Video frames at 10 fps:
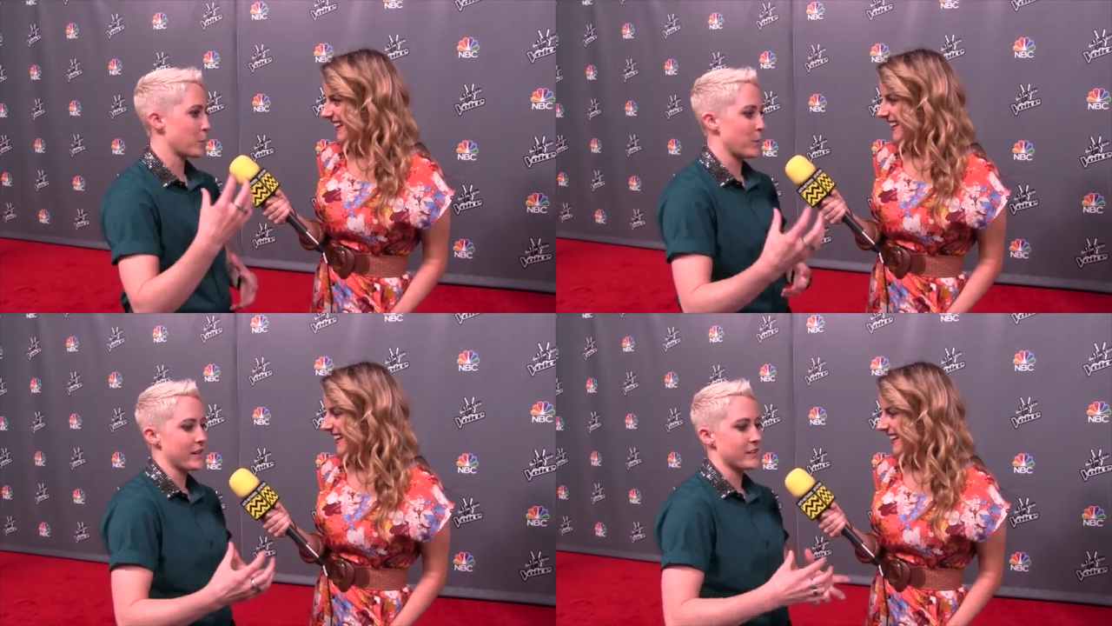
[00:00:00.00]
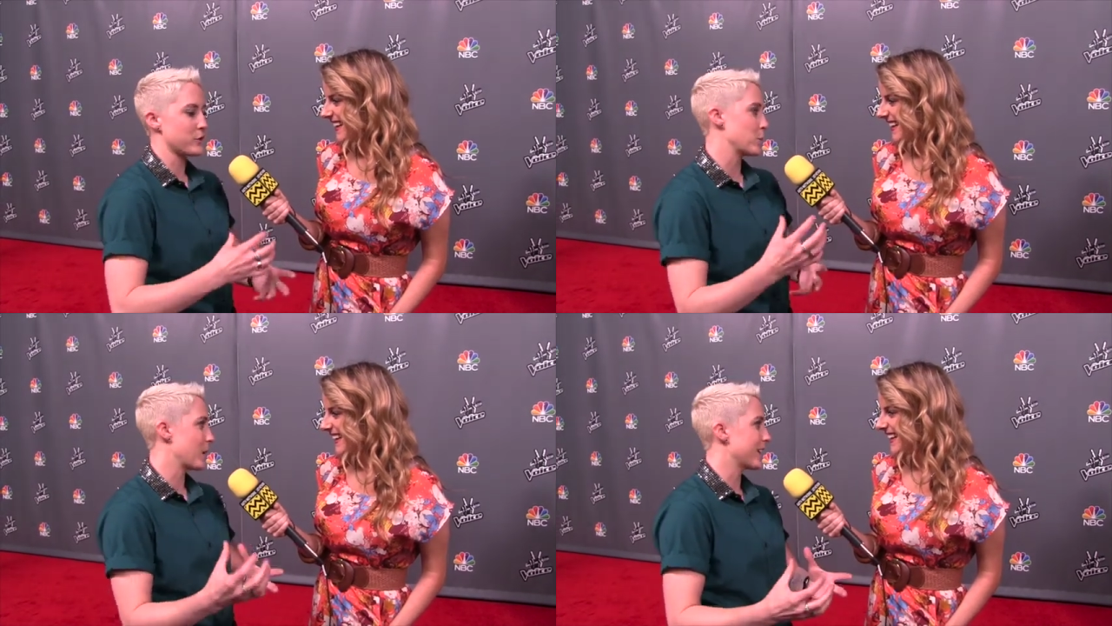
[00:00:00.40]
Speaker 1: where to
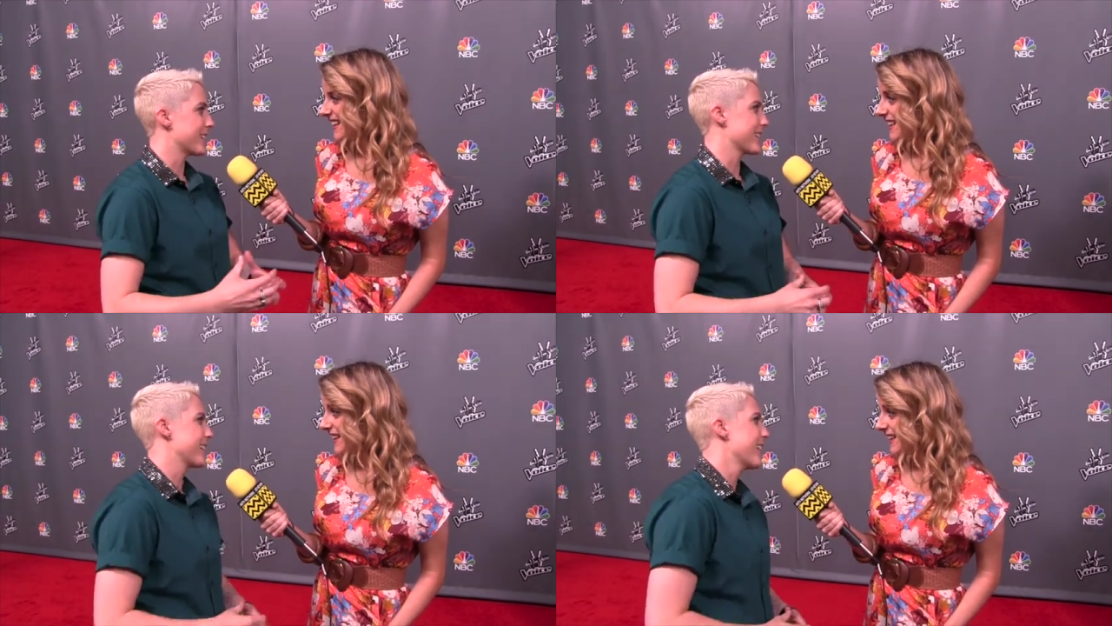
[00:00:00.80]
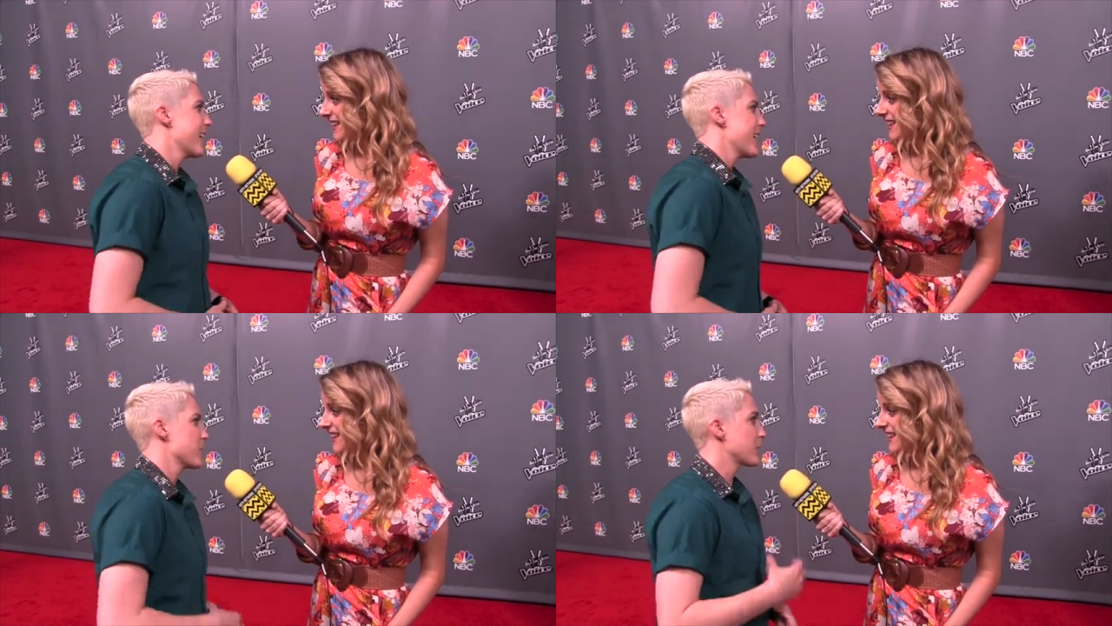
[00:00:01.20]
do what and
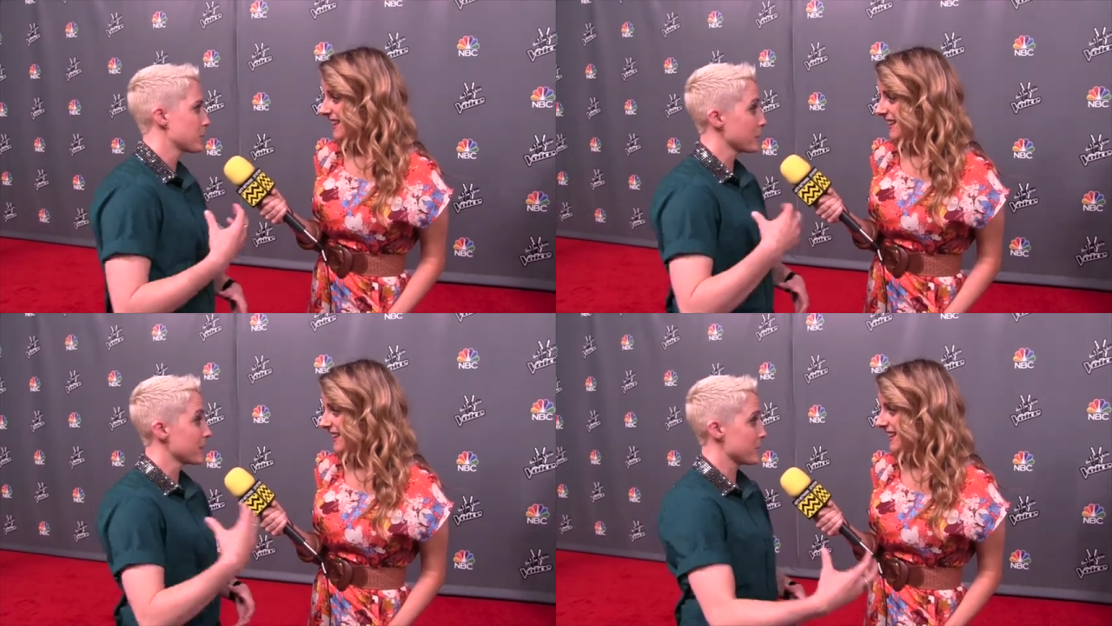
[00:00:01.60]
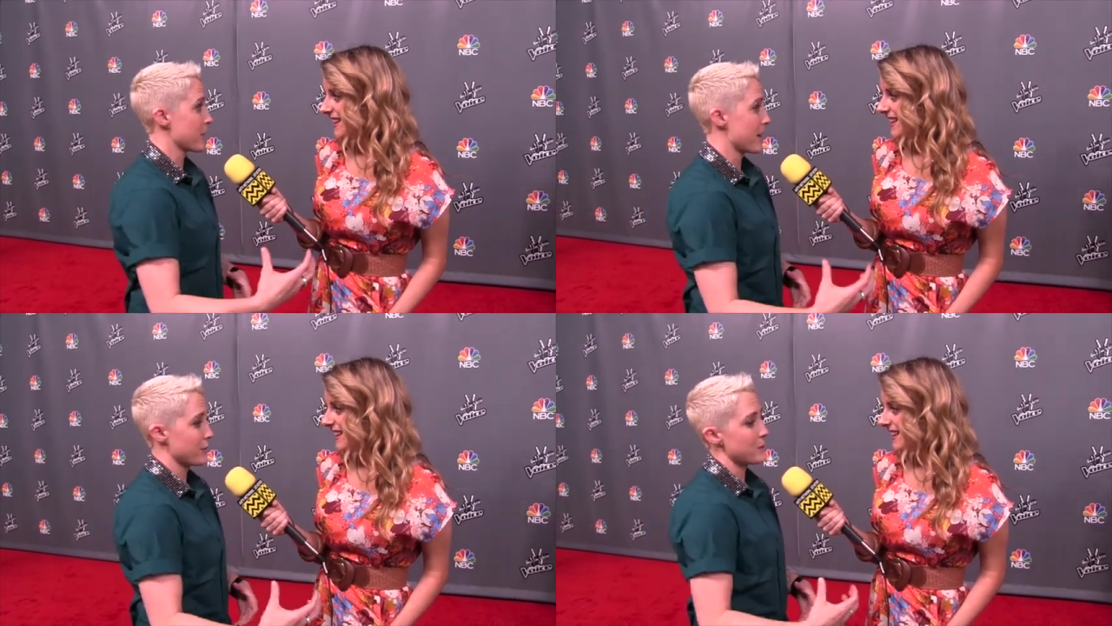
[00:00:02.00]
and what to really
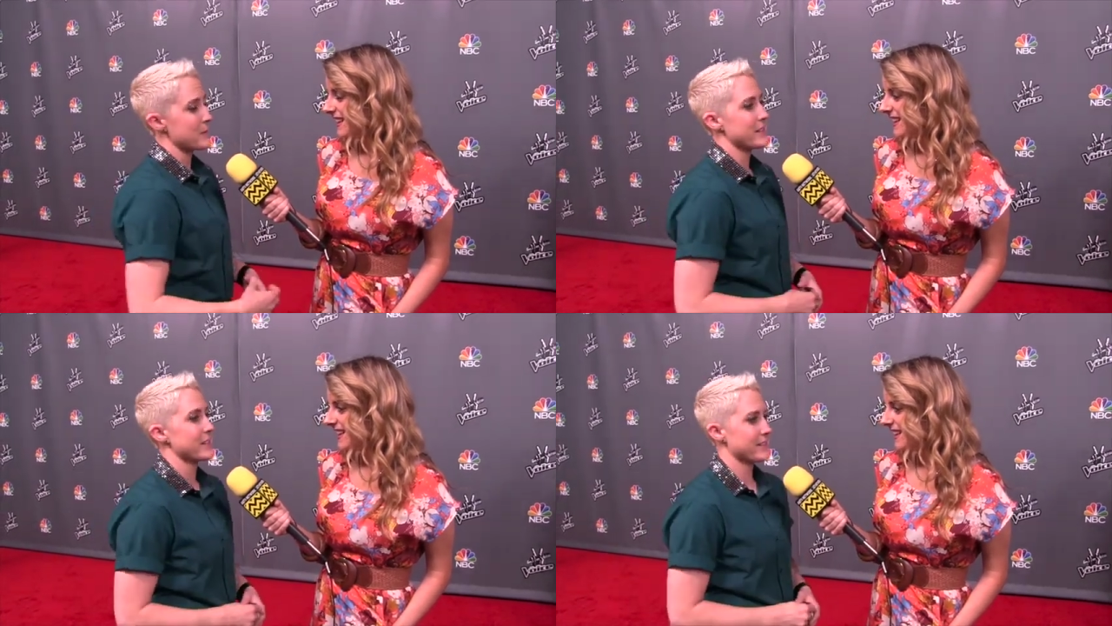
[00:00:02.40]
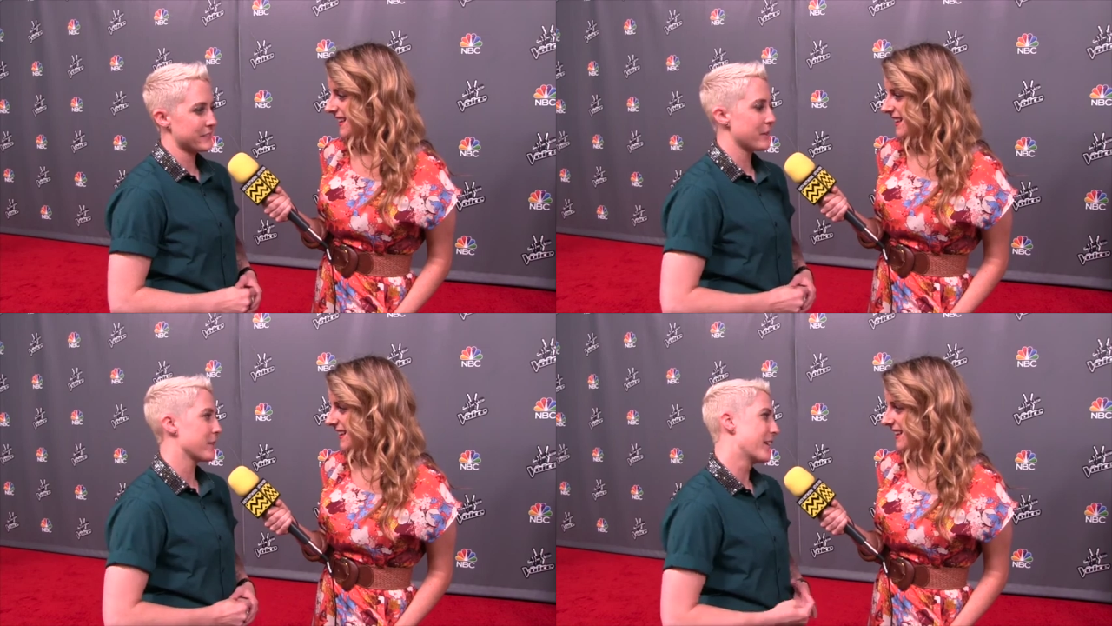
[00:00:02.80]
drive home on, and
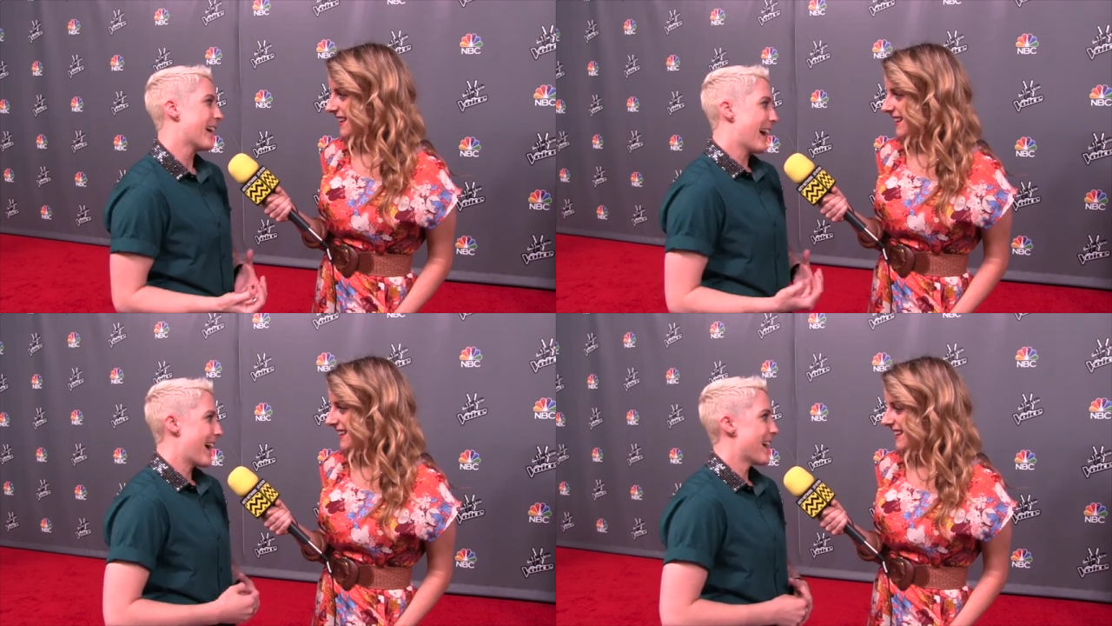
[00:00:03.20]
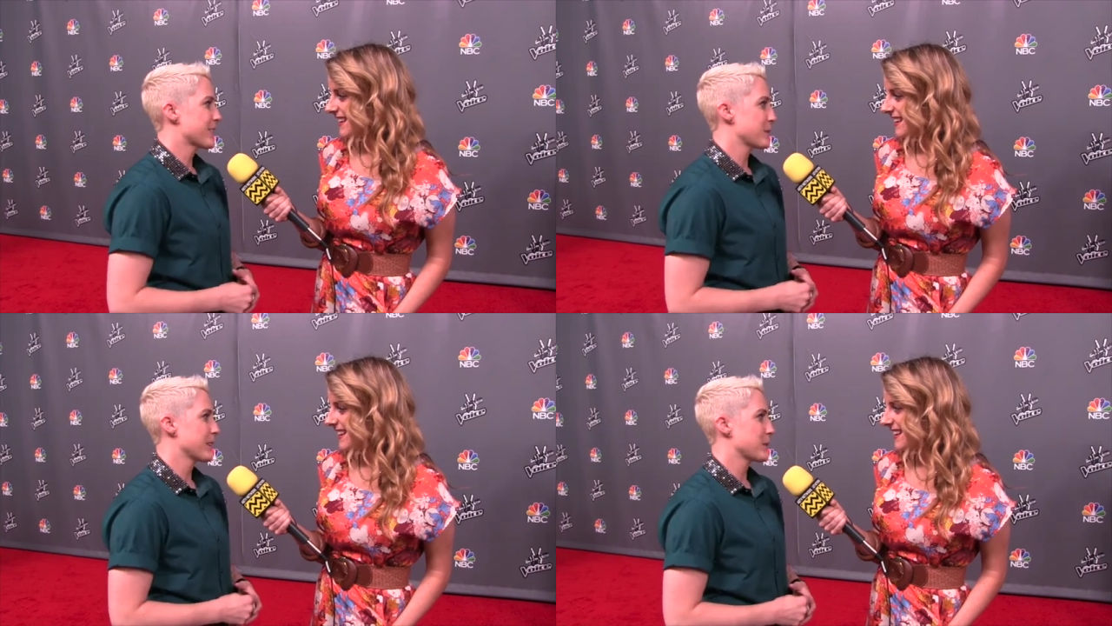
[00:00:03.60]
so
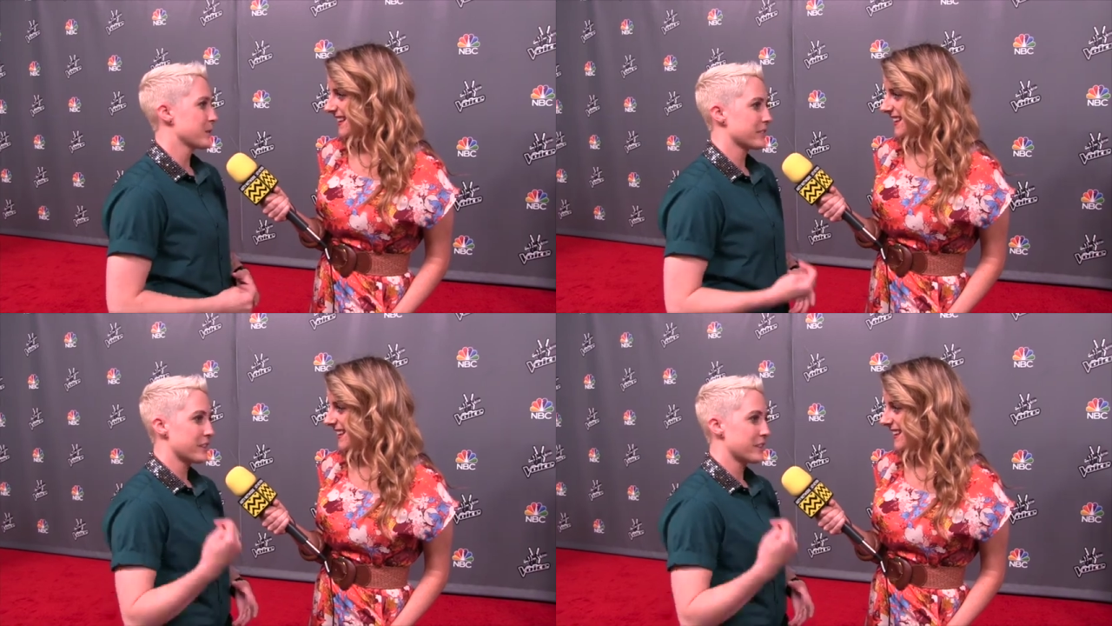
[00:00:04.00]
it's really cool to